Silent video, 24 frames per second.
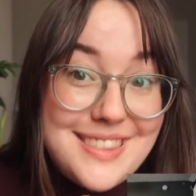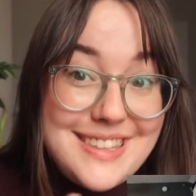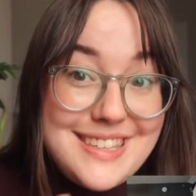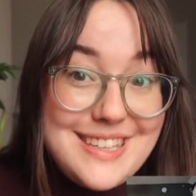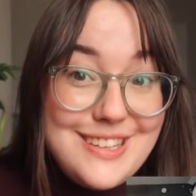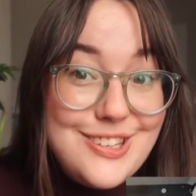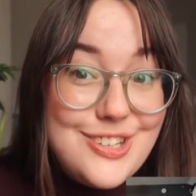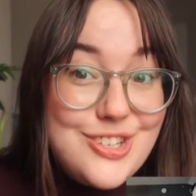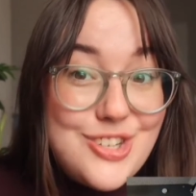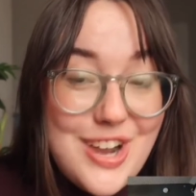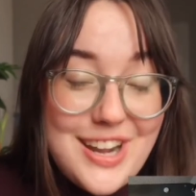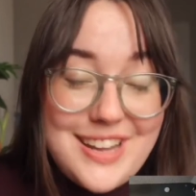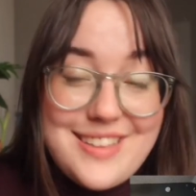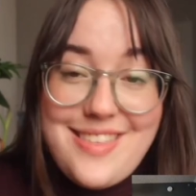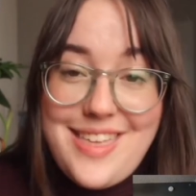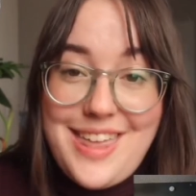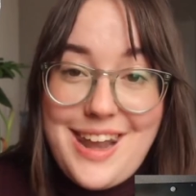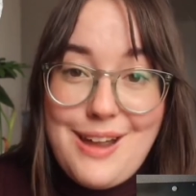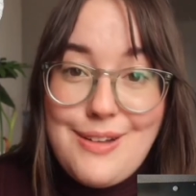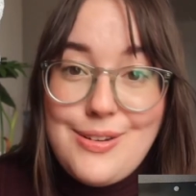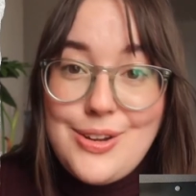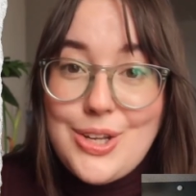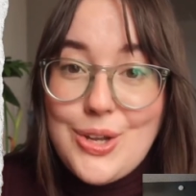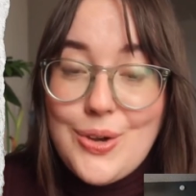that you check that
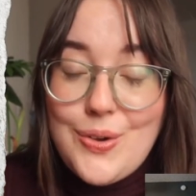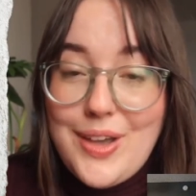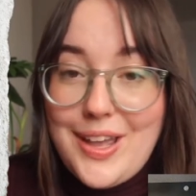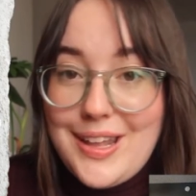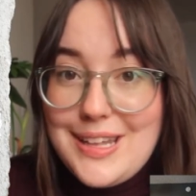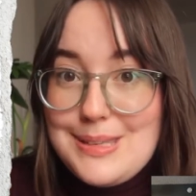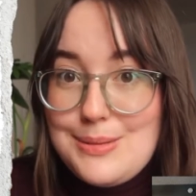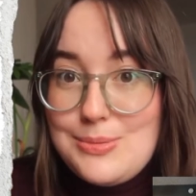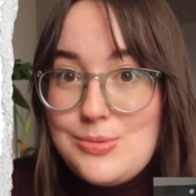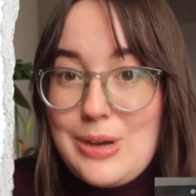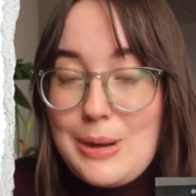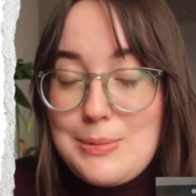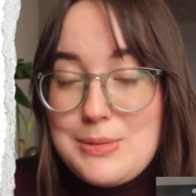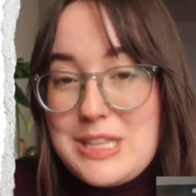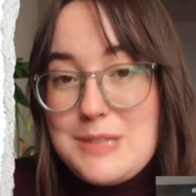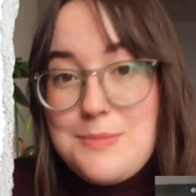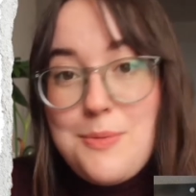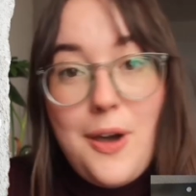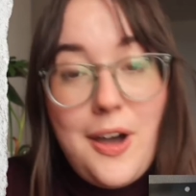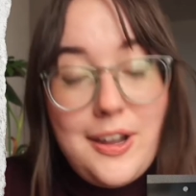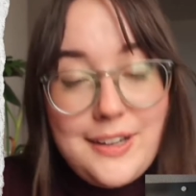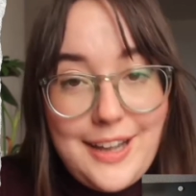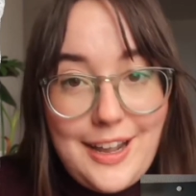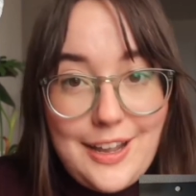out and go ahead and subscribe to the
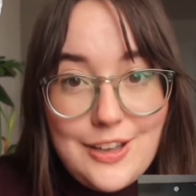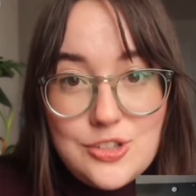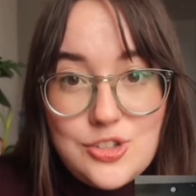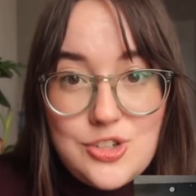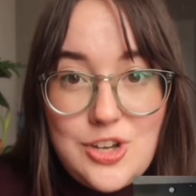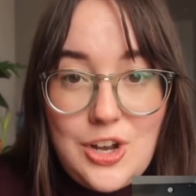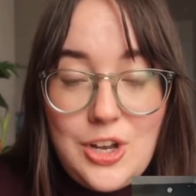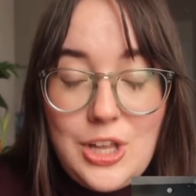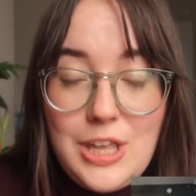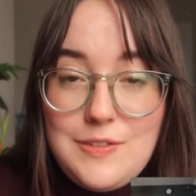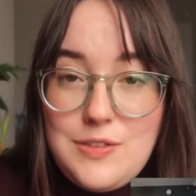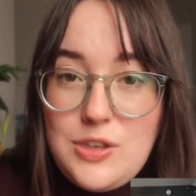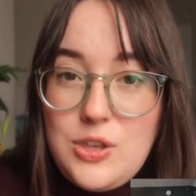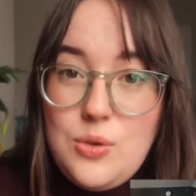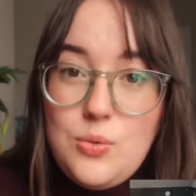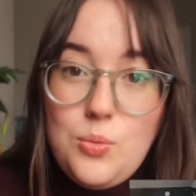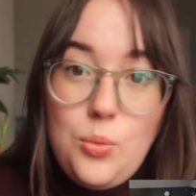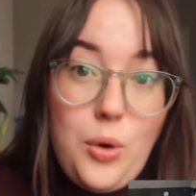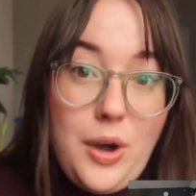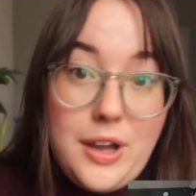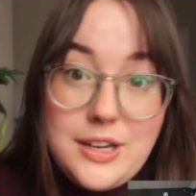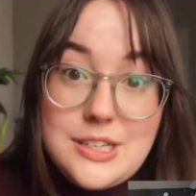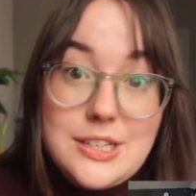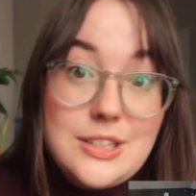podcast channel if you
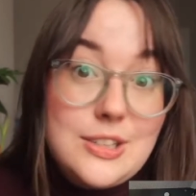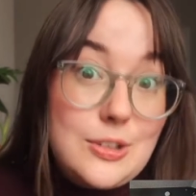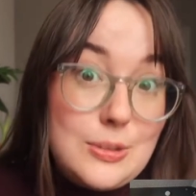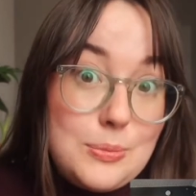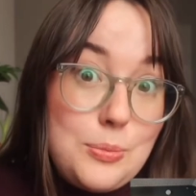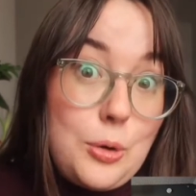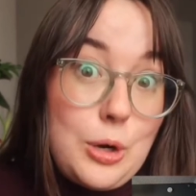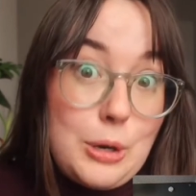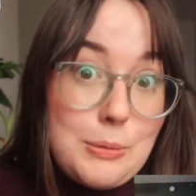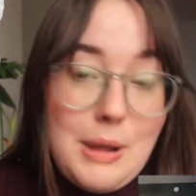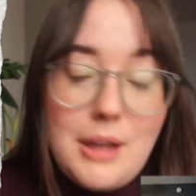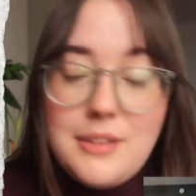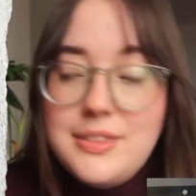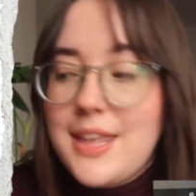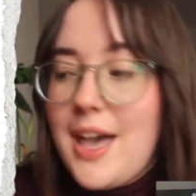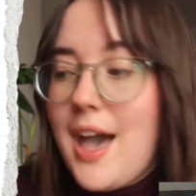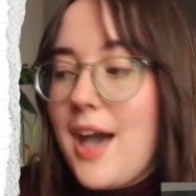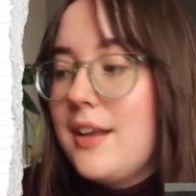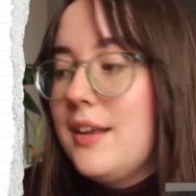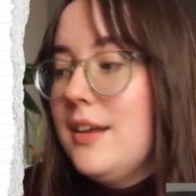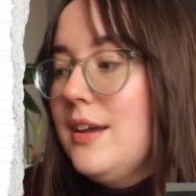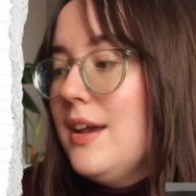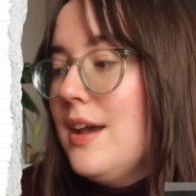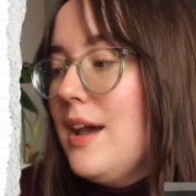want to learn more about
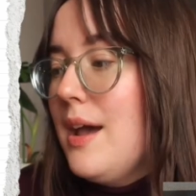that.